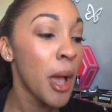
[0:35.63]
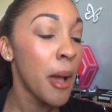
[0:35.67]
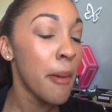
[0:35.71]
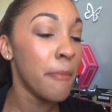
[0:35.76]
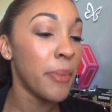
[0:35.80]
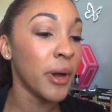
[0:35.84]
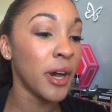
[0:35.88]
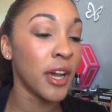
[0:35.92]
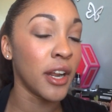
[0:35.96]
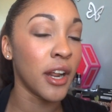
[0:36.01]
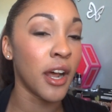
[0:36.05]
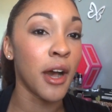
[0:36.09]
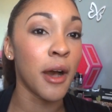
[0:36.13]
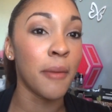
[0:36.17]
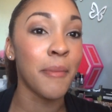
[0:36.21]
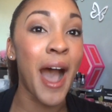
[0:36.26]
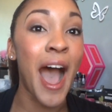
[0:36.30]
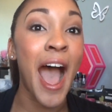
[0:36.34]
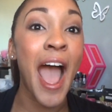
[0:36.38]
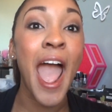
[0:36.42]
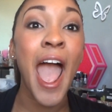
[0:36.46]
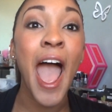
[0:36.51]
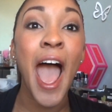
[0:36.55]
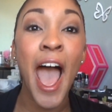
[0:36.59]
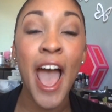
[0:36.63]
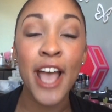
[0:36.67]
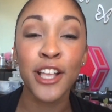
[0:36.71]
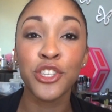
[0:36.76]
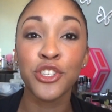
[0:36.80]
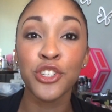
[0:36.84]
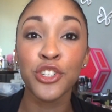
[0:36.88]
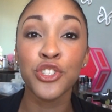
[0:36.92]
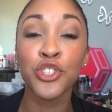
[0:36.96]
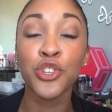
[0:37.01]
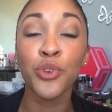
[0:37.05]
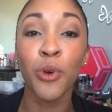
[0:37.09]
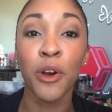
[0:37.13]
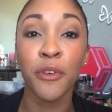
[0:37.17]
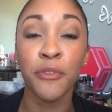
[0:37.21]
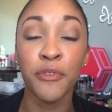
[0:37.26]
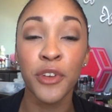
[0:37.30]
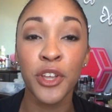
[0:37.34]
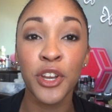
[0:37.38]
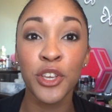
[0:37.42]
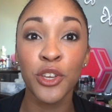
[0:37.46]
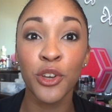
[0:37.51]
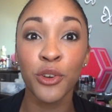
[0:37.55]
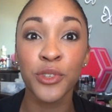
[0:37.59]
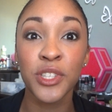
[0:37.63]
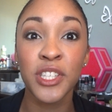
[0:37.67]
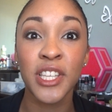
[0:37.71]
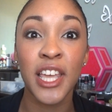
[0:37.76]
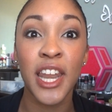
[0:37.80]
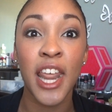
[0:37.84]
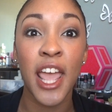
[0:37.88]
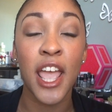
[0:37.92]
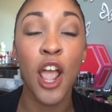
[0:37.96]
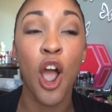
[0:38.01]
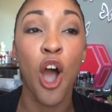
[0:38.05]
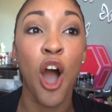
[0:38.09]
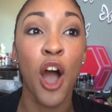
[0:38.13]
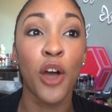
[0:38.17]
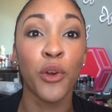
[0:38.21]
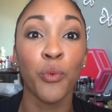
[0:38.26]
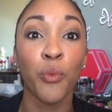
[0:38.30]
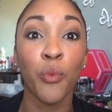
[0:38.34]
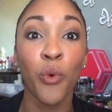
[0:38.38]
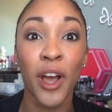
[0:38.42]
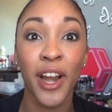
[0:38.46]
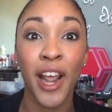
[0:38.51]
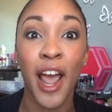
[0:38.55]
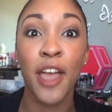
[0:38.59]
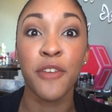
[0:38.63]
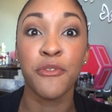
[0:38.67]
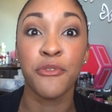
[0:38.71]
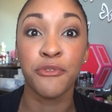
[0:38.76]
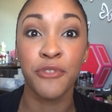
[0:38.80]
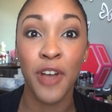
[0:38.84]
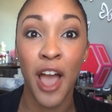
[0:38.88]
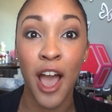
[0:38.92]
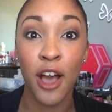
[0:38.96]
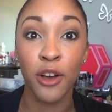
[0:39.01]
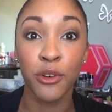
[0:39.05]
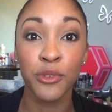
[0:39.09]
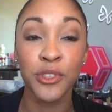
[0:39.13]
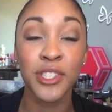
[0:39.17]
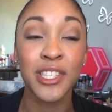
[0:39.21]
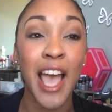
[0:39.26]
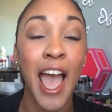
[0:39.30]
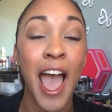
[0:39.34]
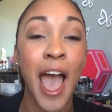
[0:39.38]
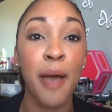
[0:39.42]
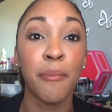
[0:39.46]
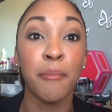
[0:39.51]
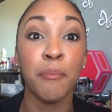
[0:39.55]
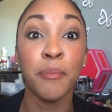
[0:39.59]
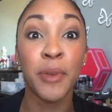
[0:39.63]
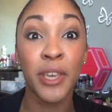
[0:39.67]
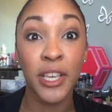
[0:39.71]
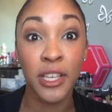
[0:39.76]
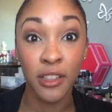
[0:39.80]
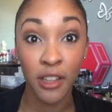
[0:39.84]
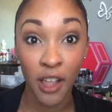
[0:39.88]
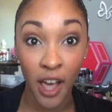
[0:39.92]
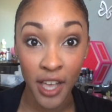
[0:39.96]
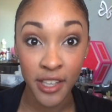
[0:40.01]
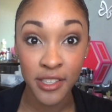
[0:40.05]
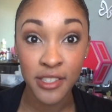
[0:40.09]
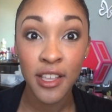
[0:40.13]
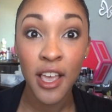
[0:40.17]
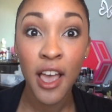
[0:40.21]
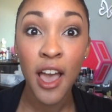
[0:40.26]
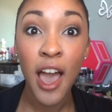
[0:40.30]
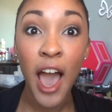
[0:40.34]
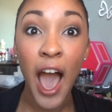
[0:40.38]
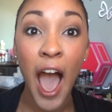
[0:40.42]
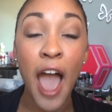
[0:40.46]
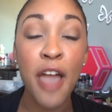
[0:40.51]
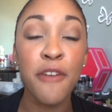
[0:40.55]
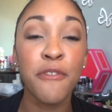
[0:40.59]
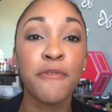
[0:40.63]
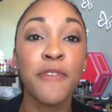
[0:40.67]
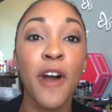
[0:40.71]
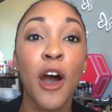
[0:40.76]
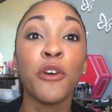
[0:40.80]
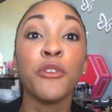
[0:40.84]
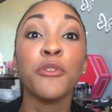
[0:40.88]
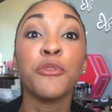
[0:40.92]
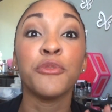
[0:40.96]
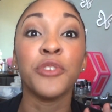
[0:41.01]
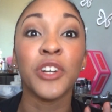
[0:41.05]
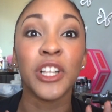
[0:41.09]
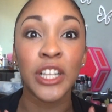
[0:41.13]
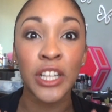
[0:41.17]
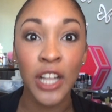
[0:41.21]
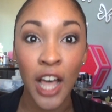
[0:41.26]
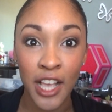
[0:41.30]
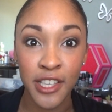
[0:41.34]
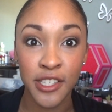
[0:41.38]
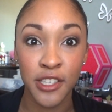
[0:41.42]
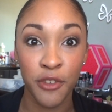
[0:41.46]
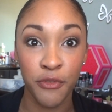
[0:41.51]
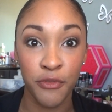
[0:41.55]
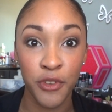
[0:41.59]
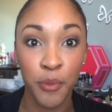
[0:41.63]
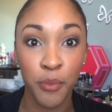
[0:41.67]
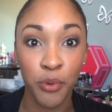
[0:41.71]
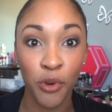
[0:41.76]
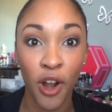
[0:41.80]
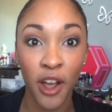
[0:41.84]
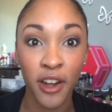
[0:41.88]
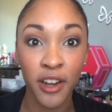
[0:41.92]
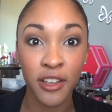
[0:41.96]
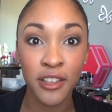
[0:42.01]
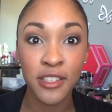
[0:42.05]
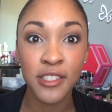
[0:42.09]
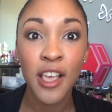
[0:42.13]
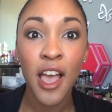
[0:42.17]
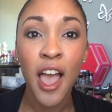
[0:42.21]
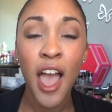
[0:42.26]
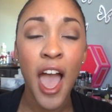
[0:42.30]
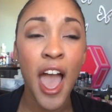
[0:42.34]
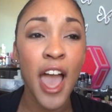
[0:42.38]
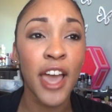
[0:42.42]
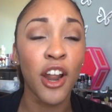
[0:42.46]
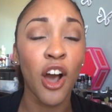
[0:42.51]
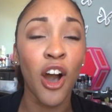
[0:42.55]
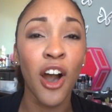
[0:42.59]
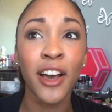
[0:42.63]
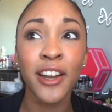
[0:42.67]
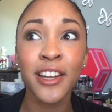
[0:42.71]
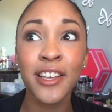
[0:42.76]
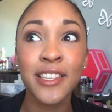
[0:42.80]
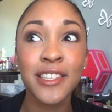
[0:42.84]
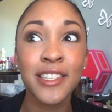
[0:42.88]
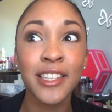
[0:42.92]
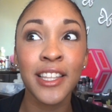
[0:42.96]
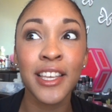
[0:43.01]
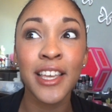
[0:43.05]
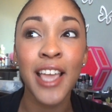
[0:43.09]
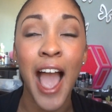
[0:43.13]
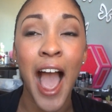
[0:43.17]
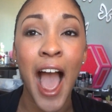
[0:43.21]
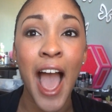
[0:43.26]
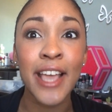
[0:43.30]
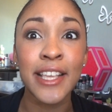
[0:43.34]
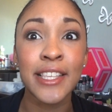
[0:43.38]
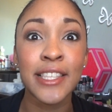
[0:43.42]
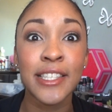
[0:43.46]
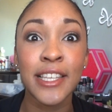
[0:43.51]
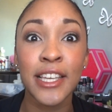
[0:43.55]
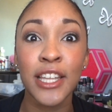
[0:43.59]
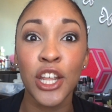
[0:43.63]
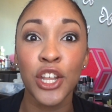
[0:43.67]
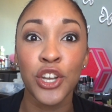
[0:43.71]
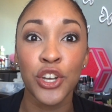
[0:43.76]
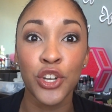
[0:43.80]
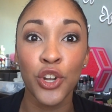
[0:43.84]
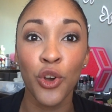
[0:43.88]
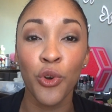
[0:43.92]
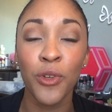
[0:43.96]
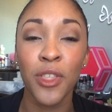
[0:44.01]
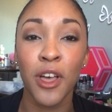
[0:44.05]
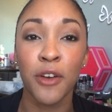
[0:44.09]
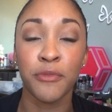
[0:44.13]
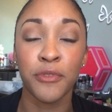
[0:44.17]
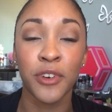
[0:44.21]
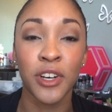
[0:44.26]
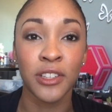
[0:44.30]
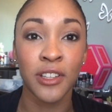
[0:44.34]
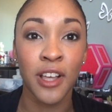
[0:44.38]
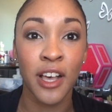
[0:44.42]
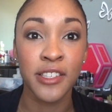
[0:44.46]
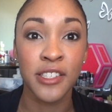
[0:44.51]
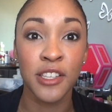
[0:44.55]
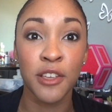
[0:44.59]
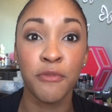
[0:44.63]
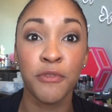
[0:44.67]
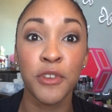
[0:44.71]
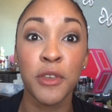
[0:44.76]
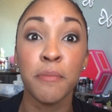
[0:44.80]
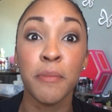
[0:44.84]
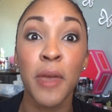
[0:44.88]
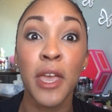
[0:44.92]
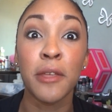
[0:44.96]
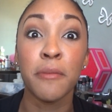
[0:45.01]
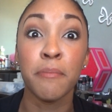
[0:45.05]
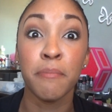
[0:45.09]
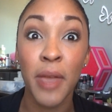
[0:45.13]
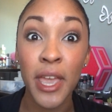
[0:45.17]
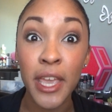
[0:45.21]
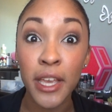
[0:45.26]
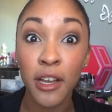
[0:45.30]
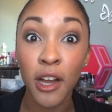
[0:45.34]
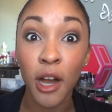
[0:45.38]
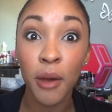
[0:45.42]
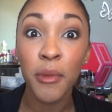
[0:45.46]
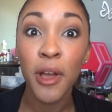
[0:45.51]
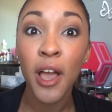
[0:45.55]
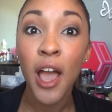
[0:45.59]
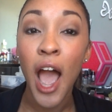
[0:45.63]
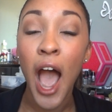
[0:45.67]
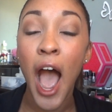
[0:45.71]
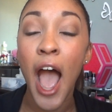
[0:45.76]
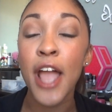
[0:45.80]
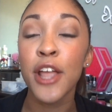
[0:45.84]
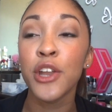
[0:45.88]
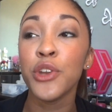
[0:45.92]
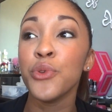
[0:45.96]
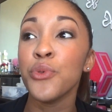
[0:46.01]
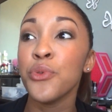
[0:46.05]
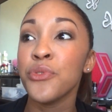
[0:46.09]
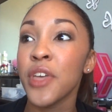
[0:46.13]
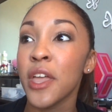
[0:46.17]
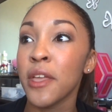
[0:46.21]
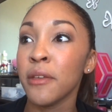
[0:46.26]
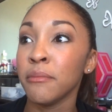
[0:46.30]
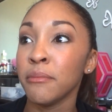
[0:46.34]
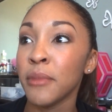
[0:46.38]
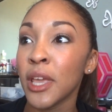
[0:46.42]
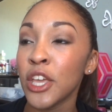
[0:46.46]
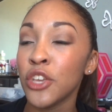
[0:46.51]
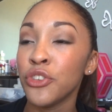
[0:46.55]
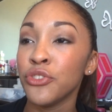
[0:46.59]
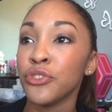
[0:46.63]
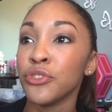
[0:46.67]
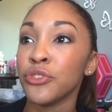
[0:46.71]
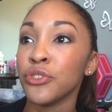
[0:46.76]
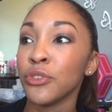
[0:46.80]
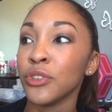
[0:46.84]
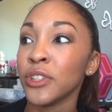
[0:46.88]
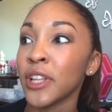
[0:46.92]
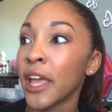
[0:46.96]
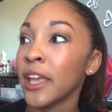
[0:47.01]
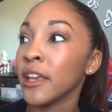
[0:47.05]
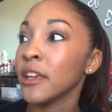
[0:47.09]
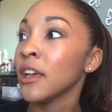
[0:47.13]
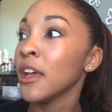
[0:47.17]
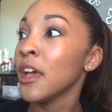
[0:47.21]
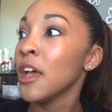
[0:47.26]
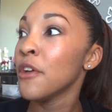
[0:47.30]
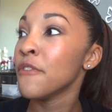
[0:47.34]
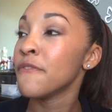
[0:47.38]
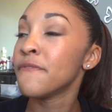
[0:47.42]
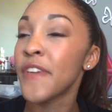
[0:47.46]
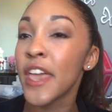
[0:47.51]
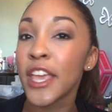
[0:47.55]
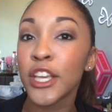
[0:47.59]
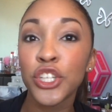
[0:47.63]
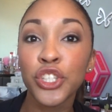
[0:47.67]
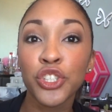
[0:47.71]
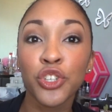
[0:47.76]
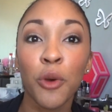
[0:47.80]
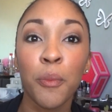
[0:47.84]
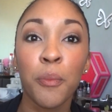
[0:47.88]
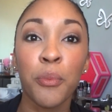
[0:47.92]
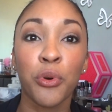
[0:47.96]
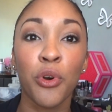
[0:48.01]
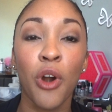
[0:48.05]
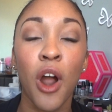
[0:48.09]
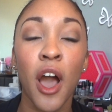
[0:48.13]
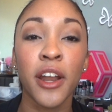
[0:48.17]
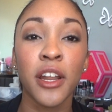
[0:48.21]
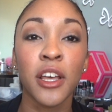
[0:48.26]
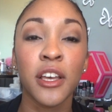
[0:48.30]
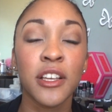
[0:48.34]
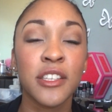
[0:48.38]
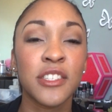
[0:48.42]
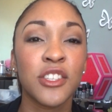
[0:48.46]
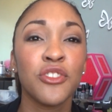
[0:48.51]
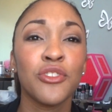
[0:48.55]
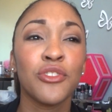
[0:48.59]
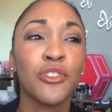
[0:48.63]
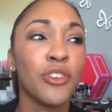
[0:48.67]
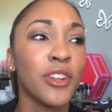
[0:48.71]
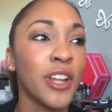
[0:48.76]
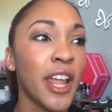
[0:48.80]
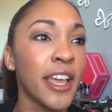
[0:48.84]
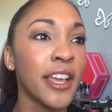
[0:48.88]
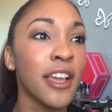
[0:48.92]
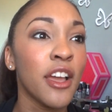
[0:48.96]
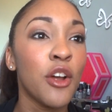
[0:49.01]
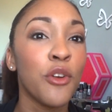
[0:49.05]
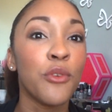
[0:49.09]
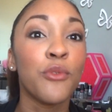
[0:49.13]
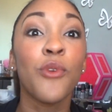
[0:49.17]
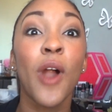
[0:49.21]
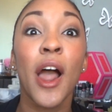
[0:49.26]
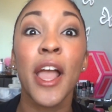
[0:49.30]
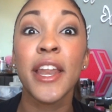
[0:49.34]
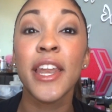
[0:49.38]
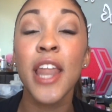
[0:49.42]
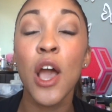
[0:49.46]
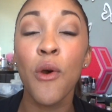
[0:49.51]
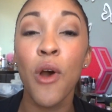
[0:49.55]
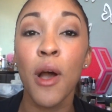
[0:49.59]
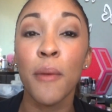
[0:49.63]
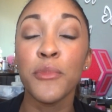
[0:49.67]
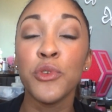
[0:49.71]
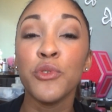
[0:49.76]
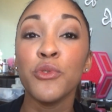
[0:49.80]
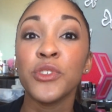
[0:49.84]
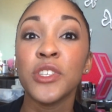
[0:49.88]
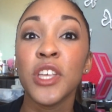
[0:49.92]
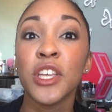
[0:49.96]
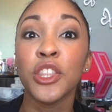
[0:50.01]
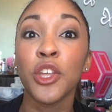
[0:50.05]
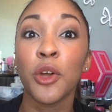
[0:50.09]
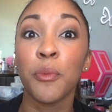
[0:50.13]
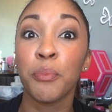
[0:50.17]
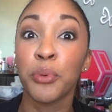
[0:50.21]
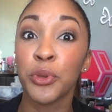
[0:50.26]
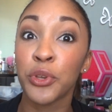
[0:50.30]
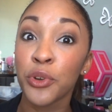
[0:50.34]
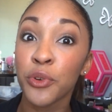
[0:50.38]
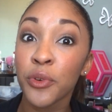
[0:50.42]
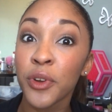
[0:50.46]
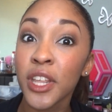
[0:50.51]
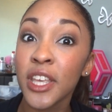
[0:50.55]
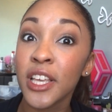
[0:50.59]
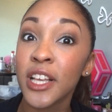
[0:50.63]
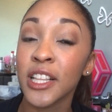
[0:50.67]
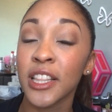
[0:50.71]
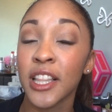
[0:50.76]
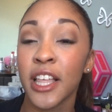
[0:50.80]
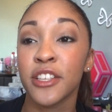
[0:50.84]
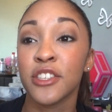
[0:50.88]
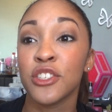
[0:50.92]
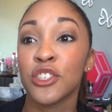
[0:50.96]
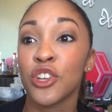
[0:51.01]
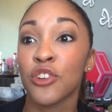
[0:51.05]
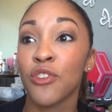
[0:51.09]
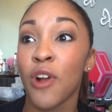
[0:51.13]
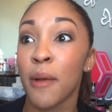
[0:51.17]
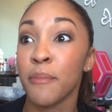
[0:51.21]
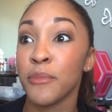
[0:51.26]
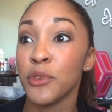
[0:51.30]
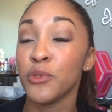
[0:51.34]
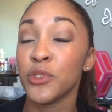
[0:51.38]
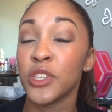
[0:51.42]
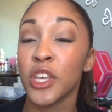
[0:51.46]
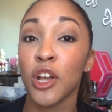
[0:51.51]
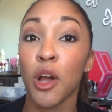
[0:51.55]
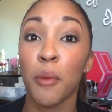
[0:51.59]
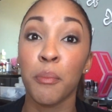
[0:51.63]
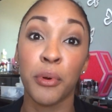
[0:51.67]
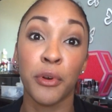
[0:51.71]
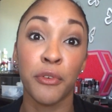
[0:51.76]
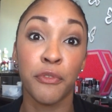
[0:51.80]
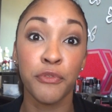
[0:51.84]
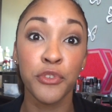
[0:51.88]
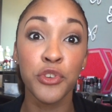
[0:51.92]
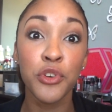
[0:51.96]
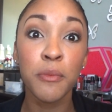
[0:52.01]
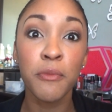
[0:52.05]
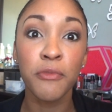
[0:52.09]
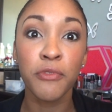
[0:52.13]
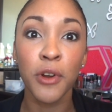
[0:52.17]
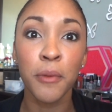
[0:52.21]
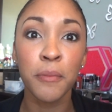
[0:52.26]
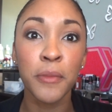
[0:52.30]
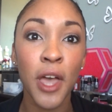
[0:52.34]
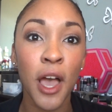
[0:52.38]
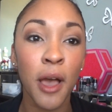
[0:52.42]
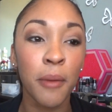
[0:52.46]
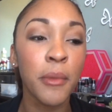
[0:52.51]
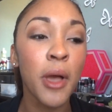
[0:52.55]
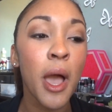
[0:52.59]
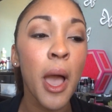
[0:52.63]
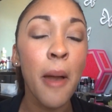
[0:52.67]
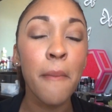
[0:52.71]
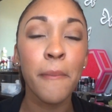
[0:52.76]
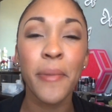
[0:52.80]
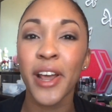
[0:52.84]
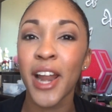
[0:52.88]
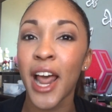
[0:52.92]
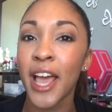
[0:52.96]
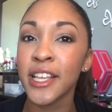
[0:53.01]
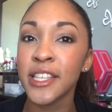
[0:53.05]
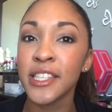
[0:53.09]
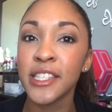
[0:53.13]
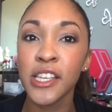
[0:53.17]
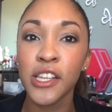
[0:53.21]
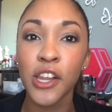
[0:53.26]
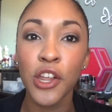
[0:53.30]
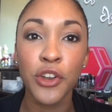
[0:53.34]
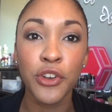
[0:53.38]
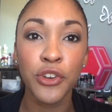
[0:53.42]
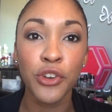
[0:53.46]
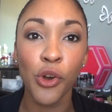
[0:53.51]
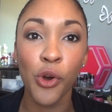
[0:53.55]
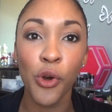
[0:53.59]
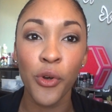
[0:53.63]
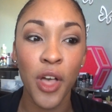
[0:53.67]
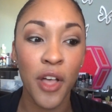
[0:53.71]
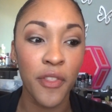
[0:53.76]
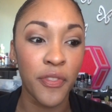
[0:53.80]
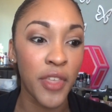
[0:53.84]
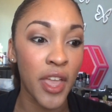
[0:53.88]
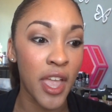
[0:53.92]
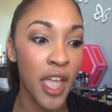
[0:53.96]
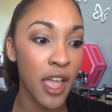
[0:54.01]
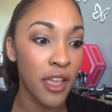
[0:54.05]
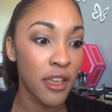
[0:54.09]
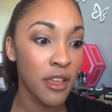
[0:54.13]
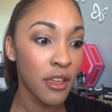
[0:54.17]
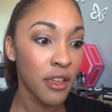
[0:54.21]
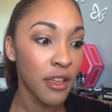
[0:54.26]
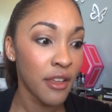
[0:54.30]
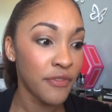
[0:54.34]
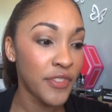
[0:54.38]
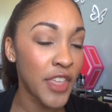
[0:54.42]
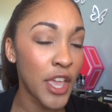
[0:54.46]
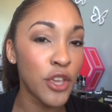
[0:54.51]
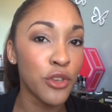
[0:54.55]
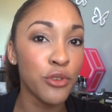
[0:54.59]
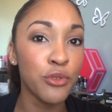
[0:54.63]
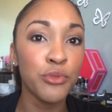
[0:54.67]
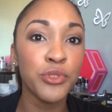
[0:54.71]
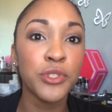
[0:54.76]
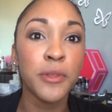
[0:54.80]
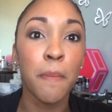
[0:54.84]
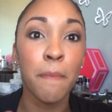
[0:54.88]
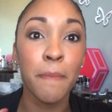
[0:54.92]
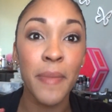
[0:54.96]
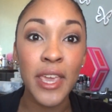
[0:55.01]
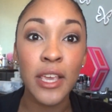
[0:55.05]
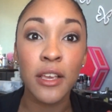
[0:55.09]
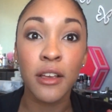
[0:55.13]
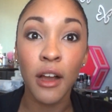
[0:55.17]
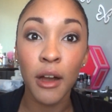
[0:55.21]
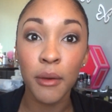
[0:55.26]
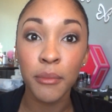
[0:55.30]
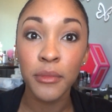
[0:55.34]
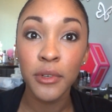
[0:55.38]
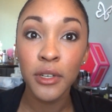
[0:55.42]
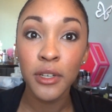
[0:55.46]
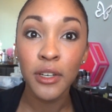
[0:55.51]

But I had to do a video today on what I found at Big Lots. I found Philosophy products, and honestly I didn't know that Philosophy made makeup. I knew they made, like facial products, like right now I'm using their purity cleanser, I'm using a perfume from them, but I didn't know that they used makeup,